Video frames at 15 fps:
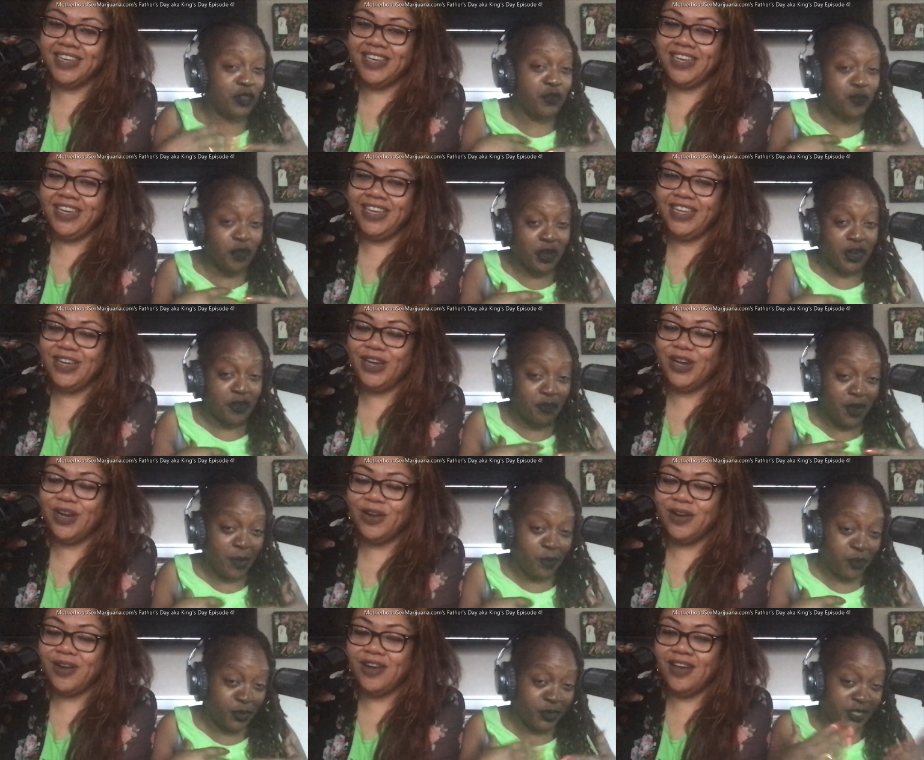Speaker 1: You want to
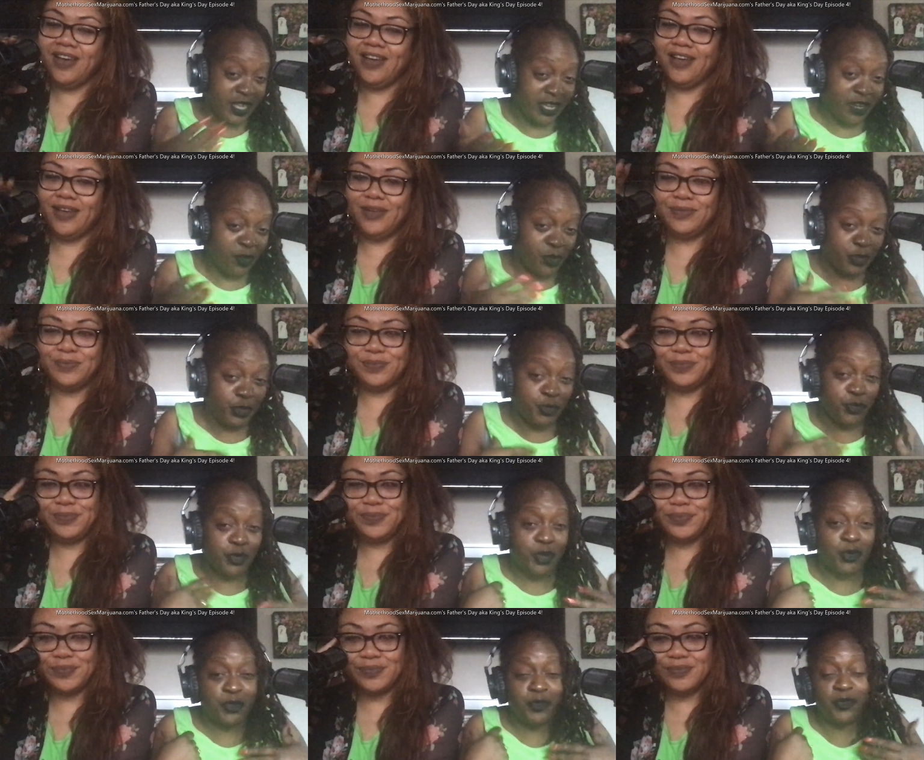represent us, you
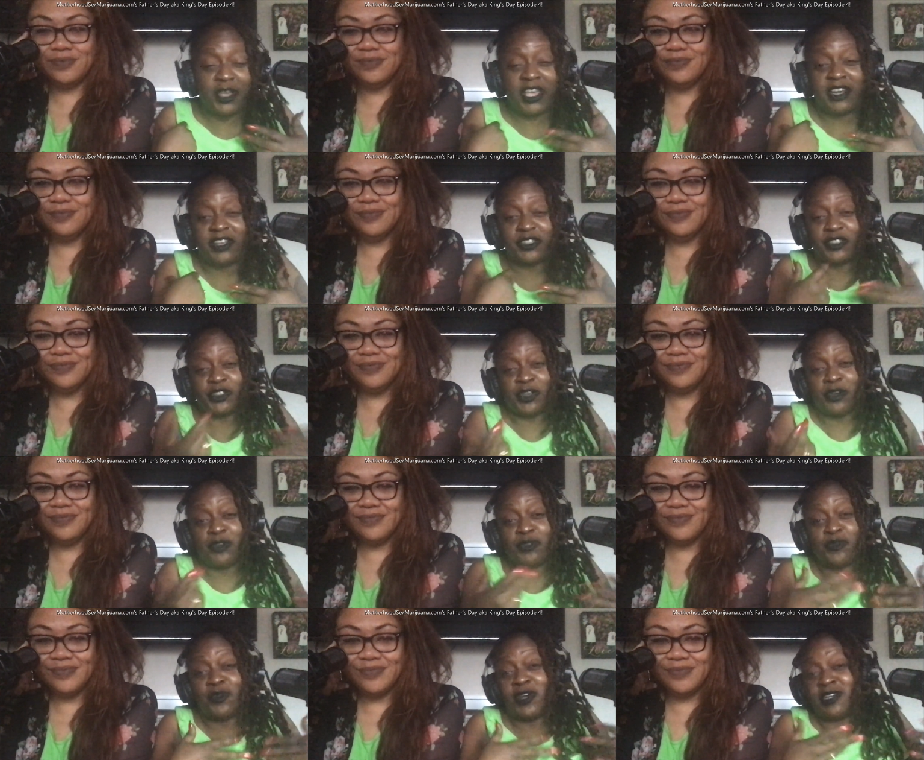know. You get a shirt,
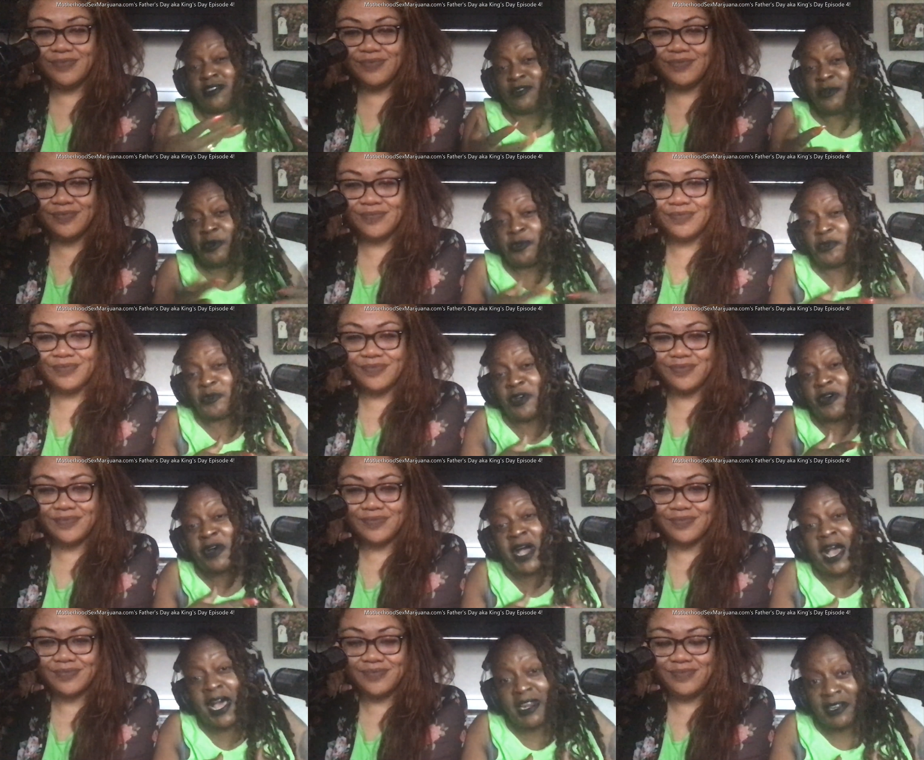you you know. You go
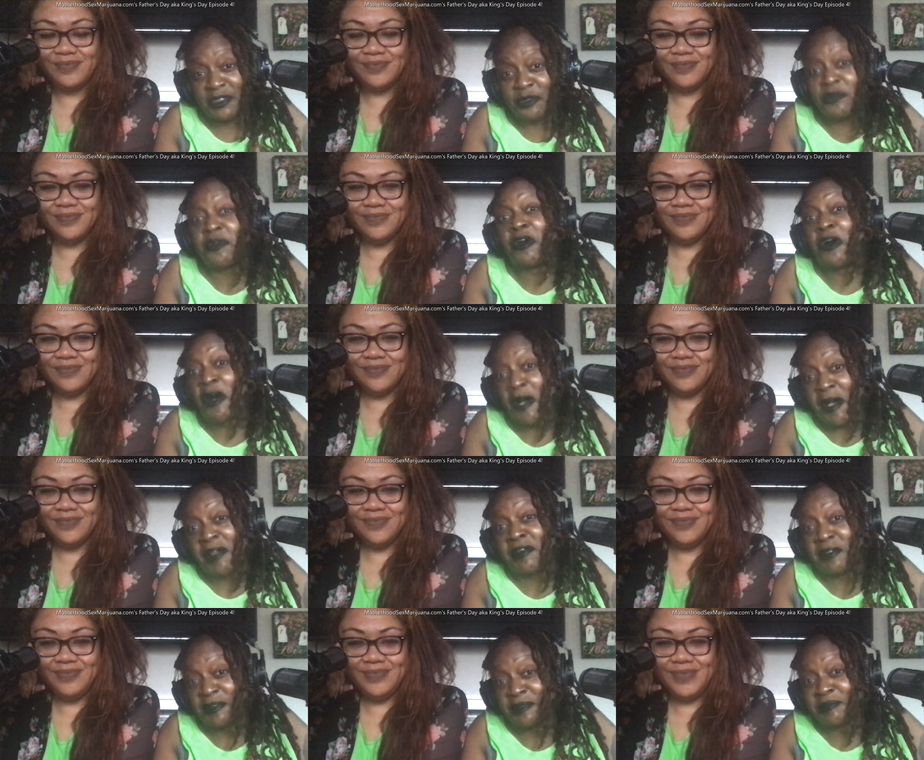holler, you go holler.
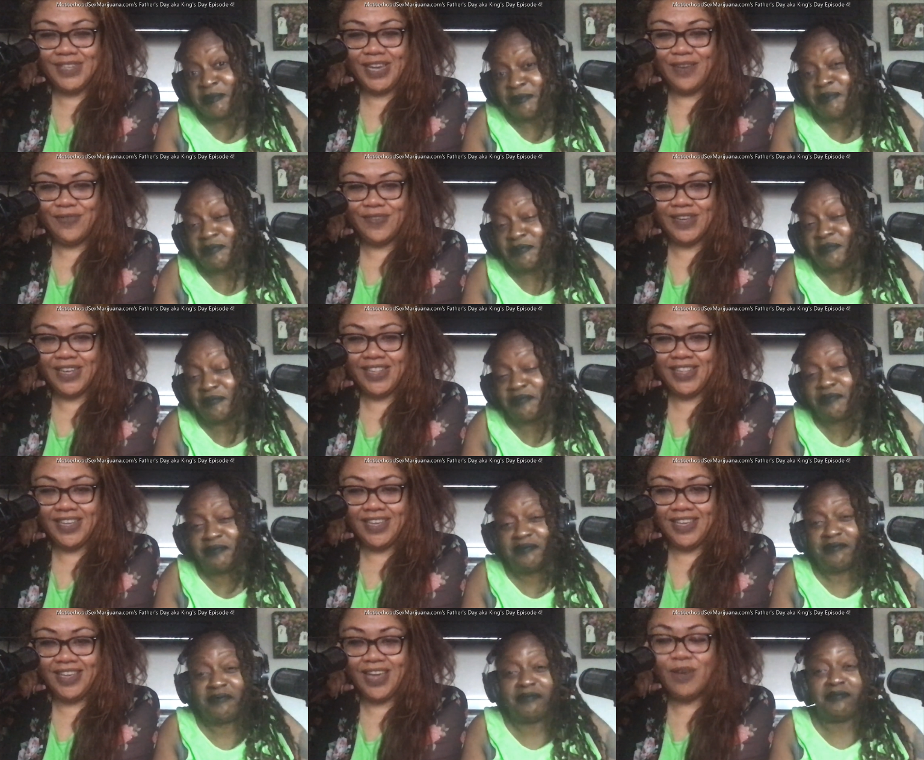
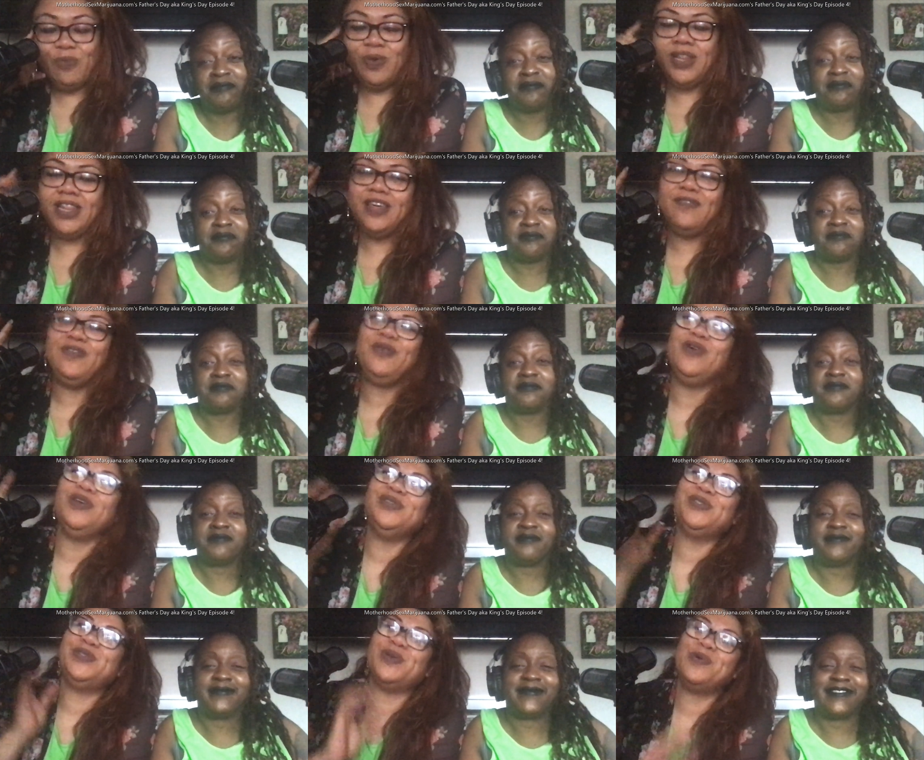Definitely,
Speaker 2: and we love you all
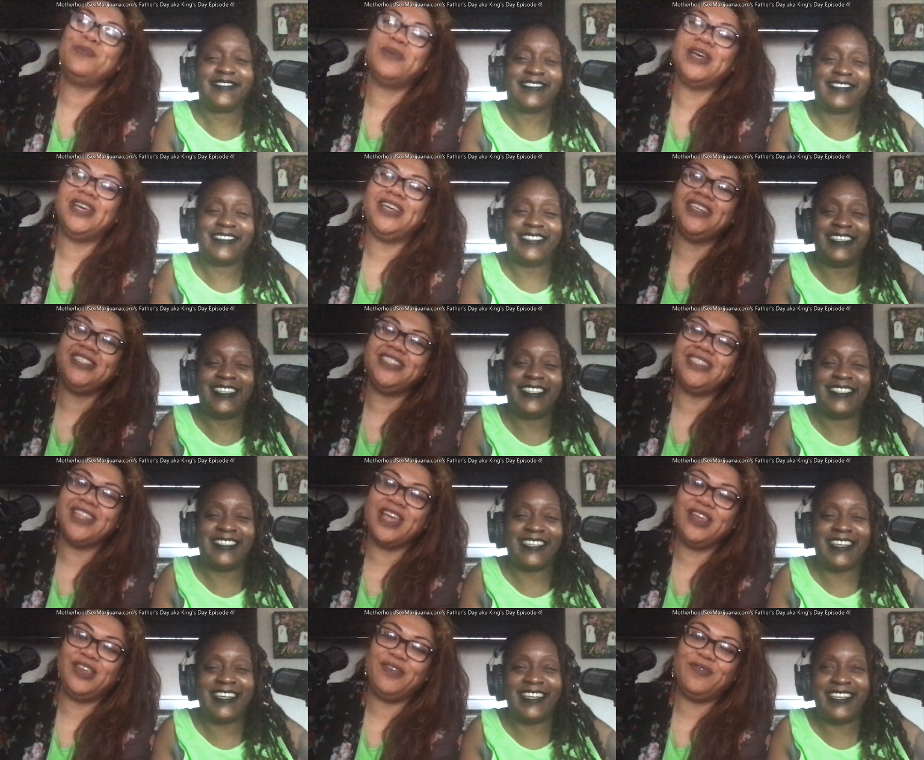so much. Indeed. Thank
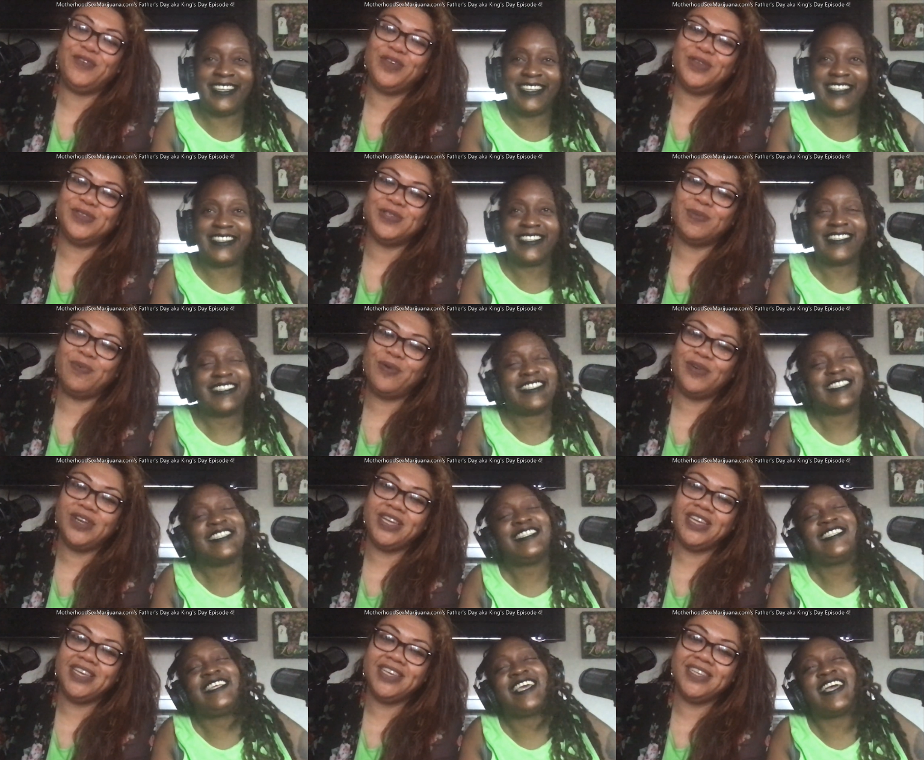you for your
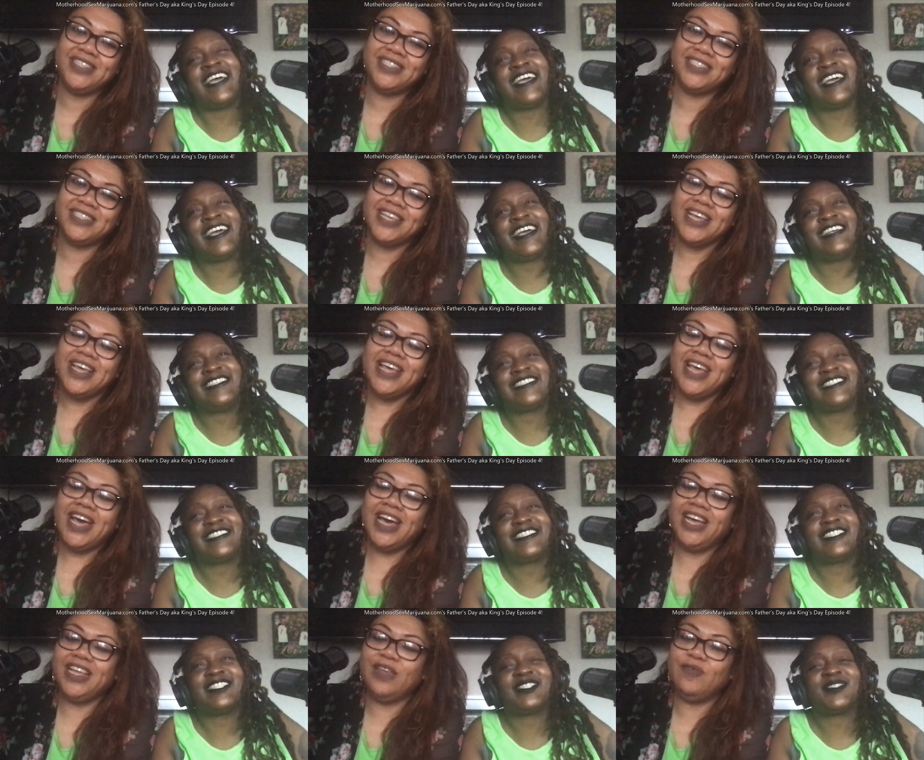supporting us. Yes.
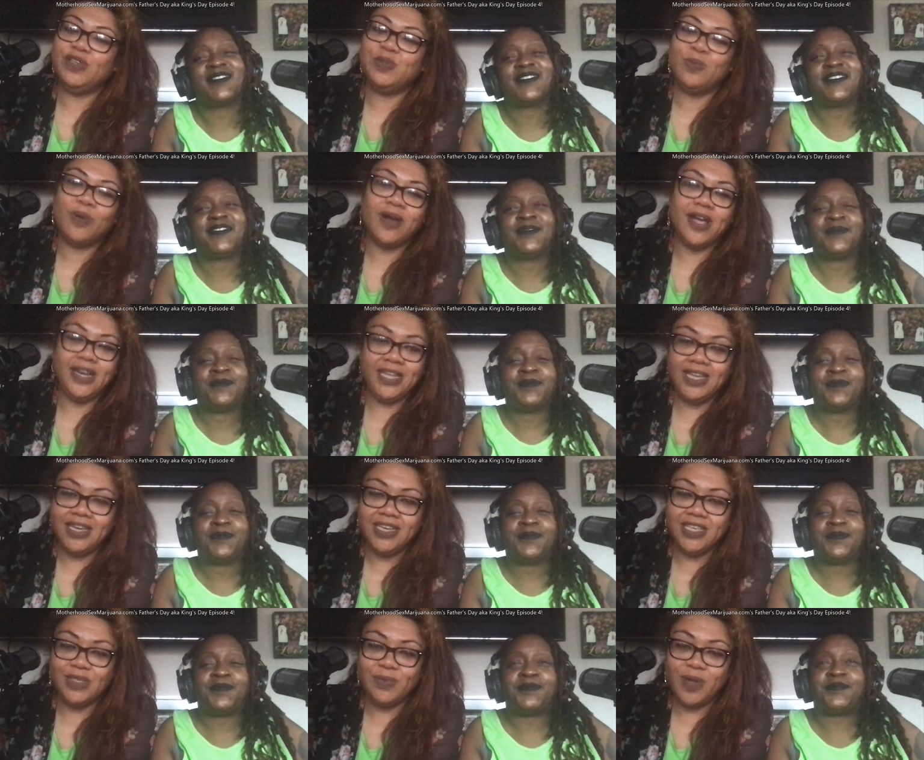Uh, give us more
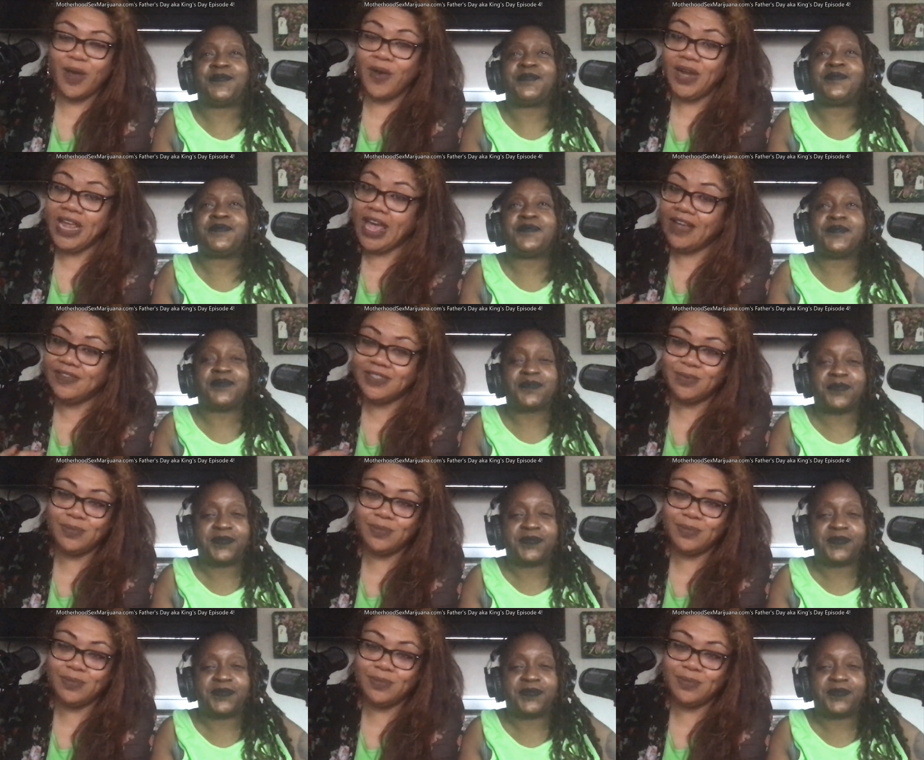ideas. We already have some